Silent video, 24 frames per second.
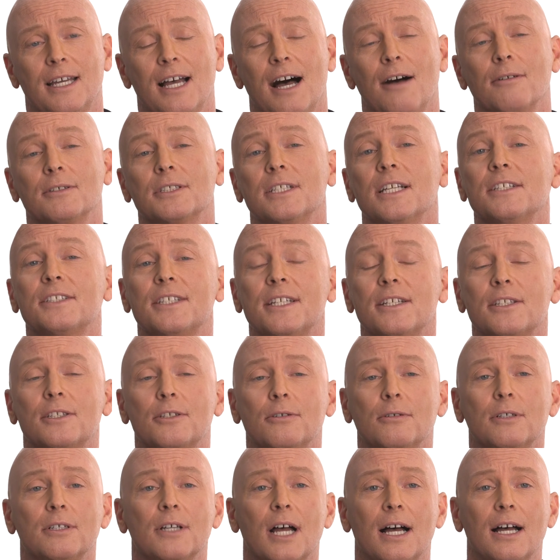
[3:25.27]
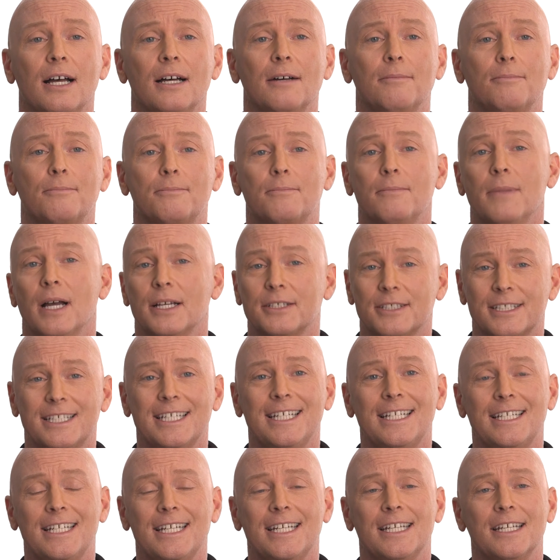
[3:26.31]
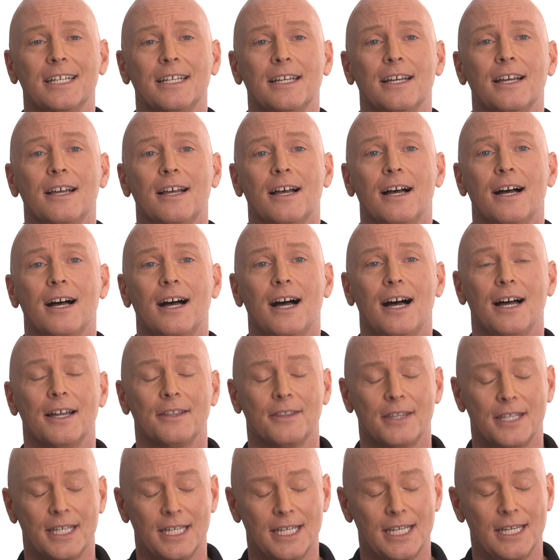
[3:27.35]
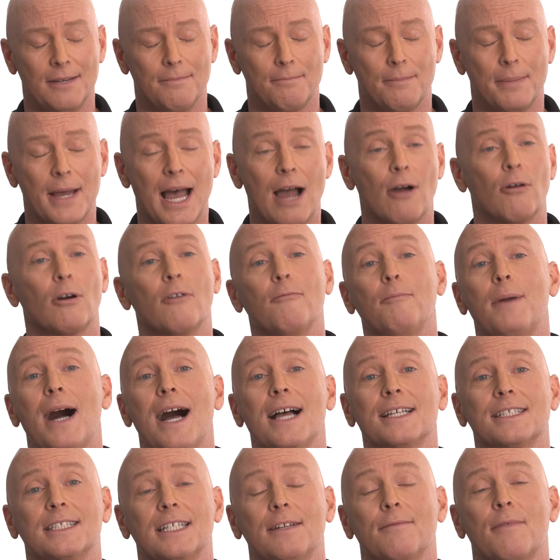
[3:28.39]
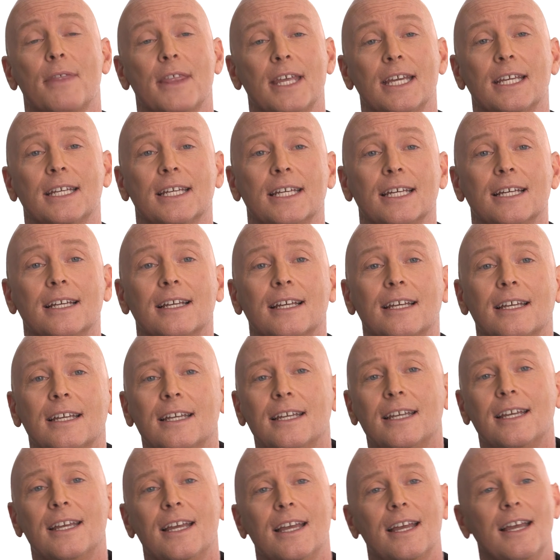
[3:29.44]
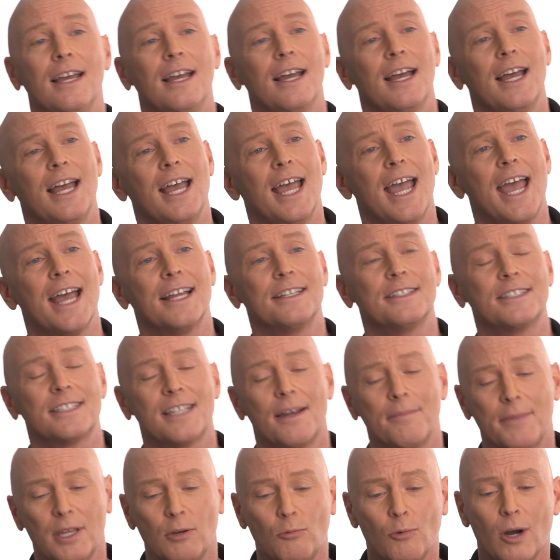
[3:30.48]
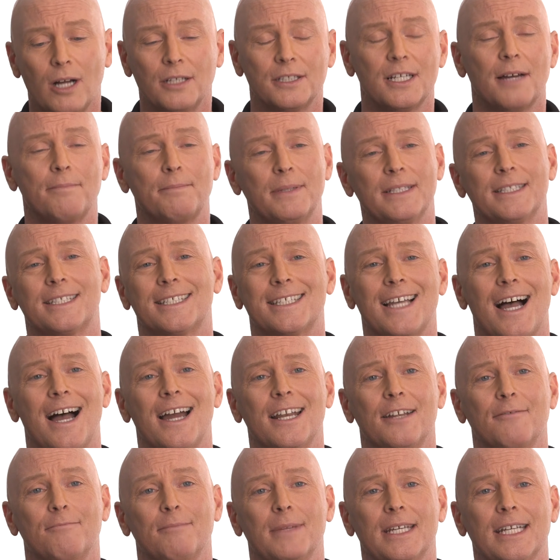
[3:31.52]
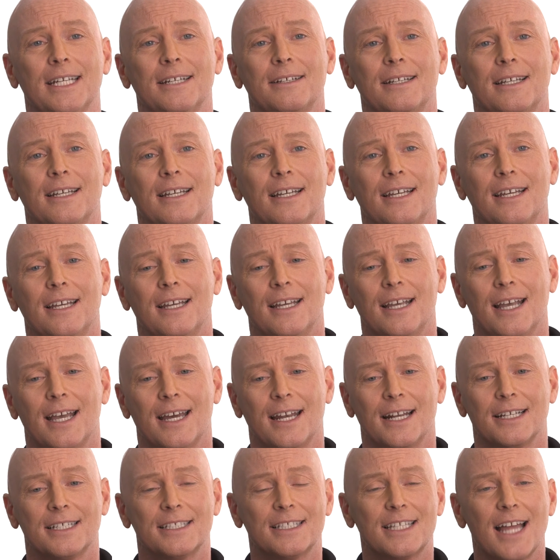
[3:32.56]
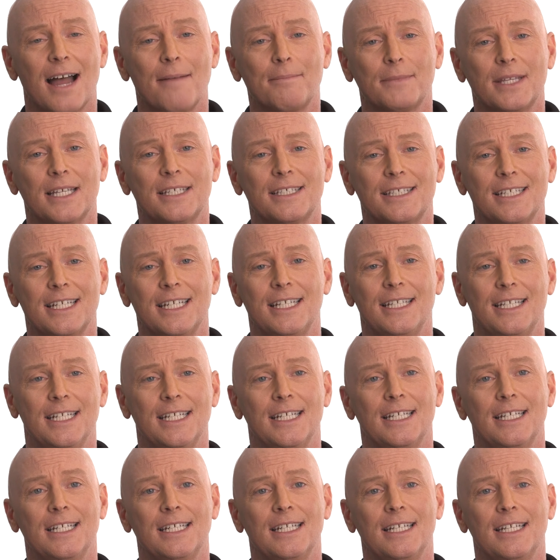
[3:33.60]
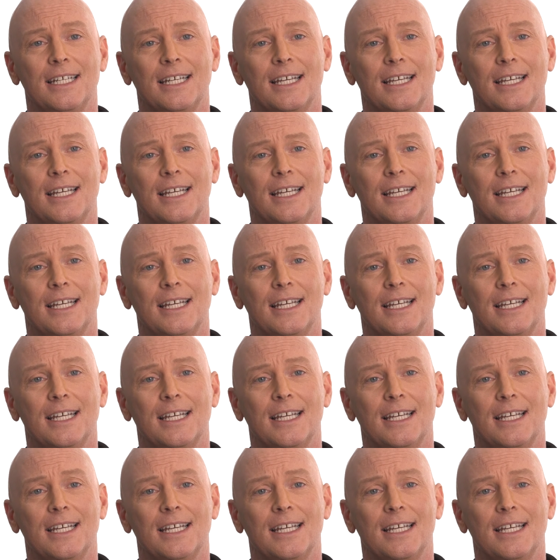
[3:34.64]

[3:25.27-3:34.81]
I was listening to a CD on the power of positive thinking, and something welled up inside of me, and I stopped the CD,